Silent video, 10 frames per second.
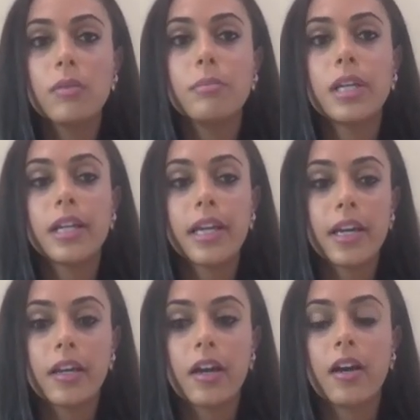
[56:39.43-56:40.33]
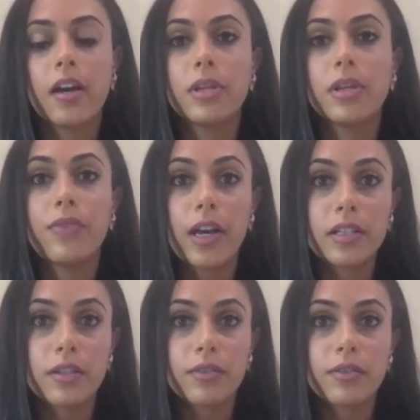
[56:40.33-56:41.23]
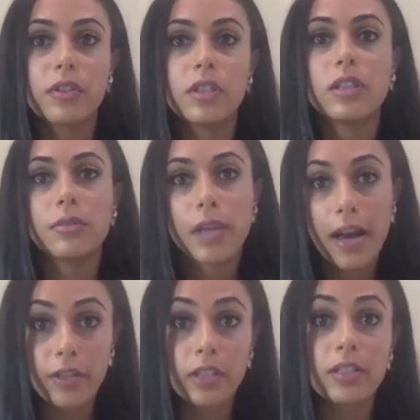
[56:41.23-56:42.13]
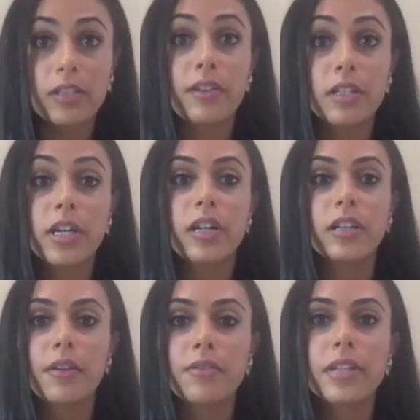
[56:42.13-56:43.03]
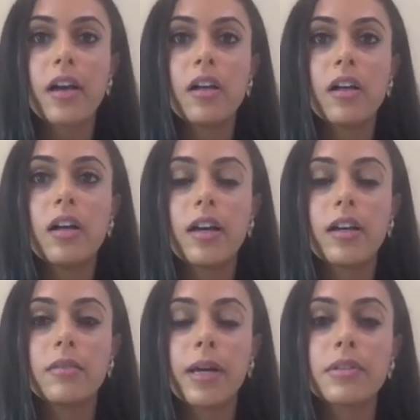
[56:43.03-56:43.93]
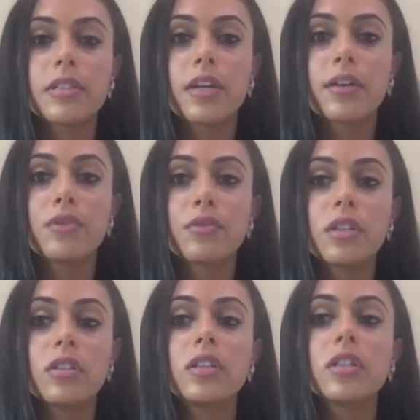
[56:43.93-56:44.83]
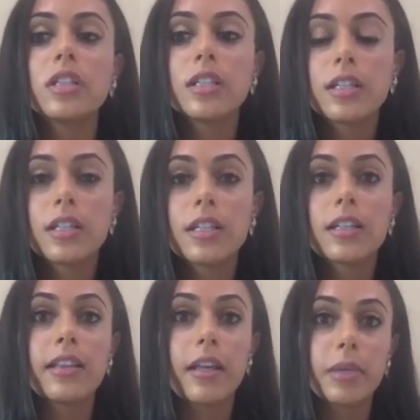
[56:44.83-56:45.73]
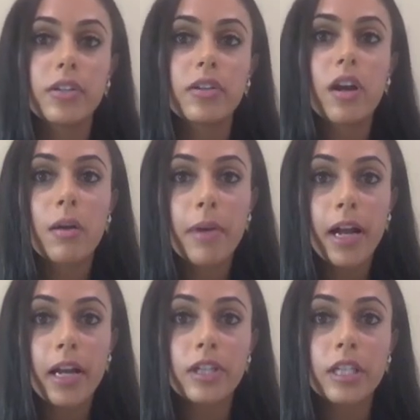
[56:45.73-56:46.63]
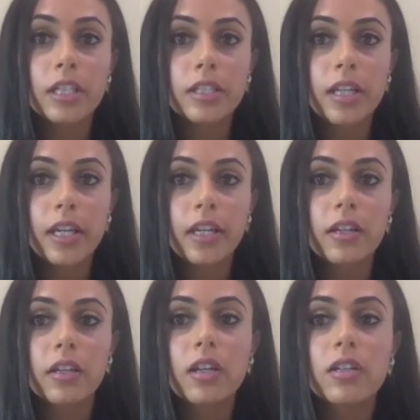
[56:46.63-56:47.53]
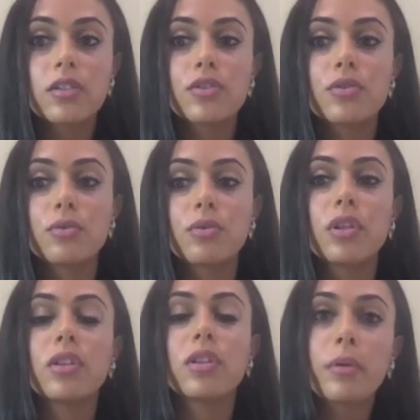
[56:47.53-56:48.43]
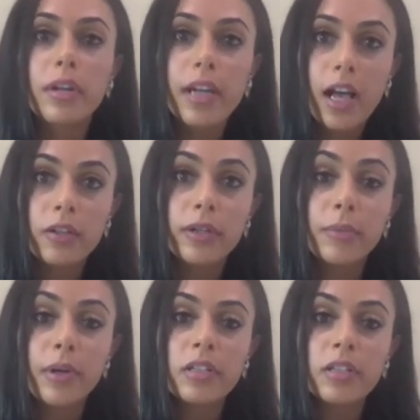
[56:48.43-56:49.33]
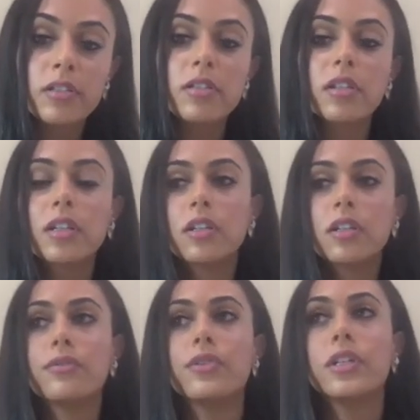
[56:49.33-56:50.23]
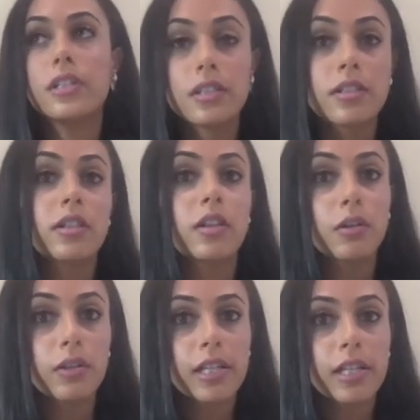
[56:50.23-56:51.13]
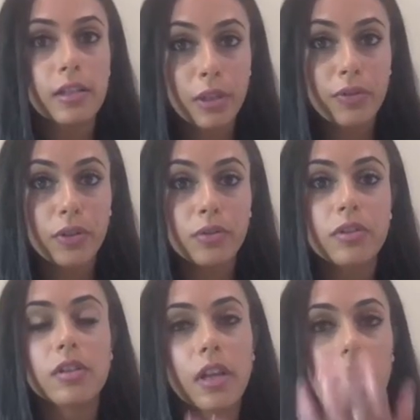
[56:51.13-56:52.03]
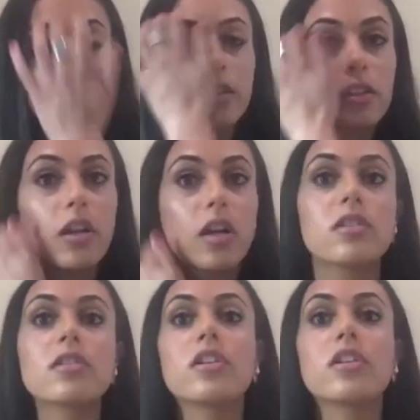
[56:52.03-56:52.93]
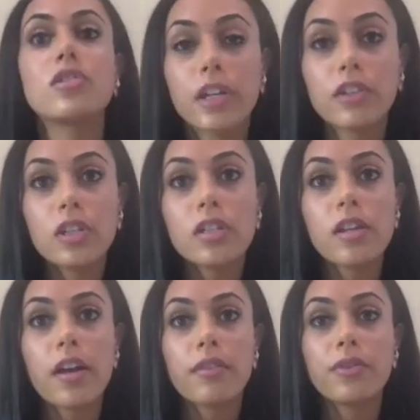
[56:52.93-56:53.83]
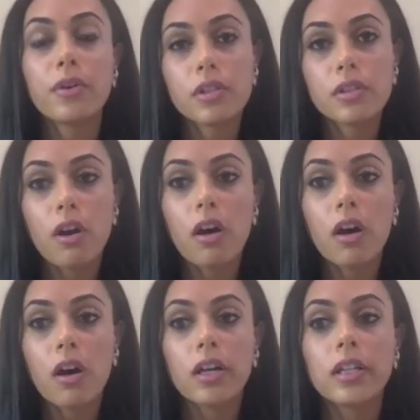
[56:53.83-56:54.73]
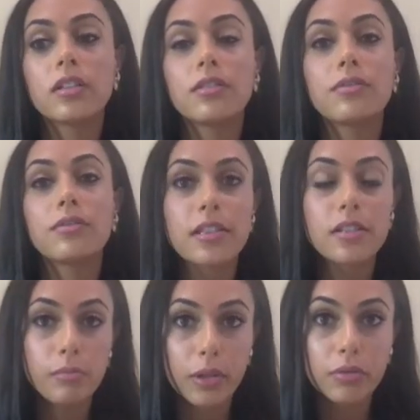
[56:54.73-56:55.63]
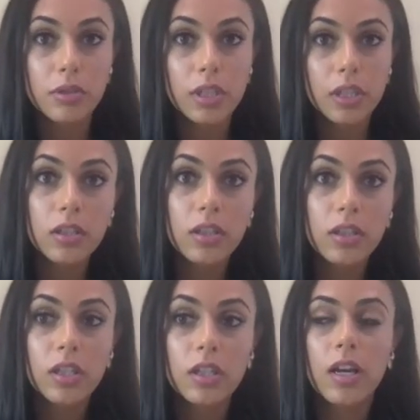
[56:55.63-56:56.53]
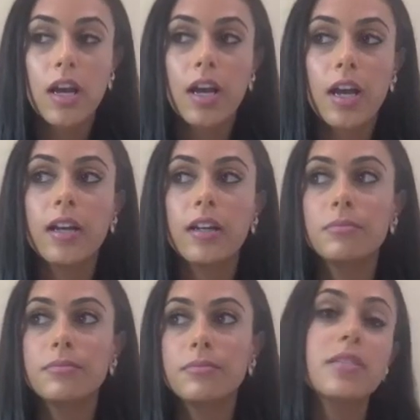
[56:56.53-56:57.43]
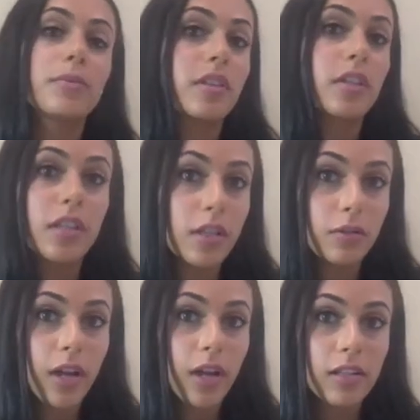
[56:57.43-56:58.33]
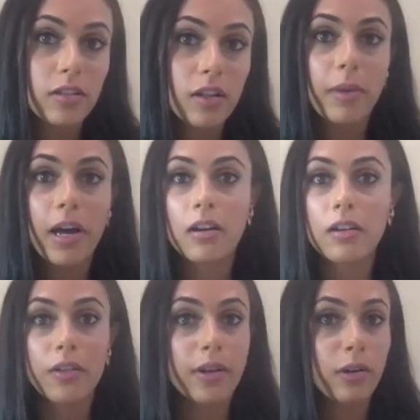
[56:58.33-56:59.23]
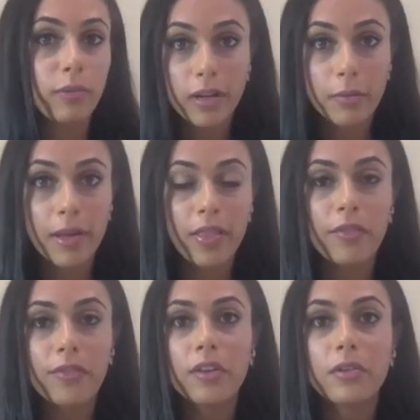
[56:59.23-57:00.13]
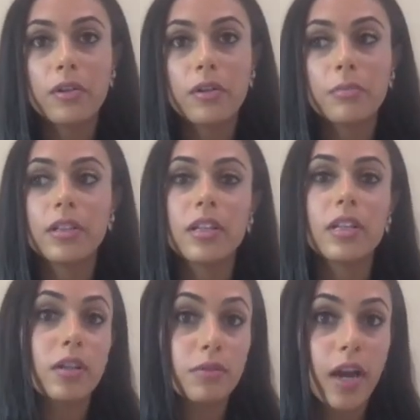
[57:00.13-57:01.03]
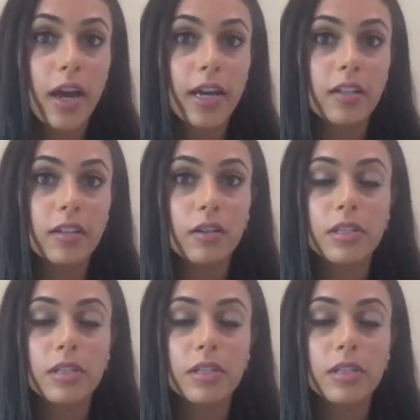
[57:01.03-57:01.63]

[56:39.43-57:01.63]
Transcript: mitigate um, the effects of having a sedentary lifestyle. Um, I would say if you can limit your carbohydrate intake to the lower calorie ones, for instance, the low glycemic fruits and the non starchy veggies, and focus on fats and protein. Um, that's what the keto diet's all about, although I don't recommend that for everyone. But the keto diet, the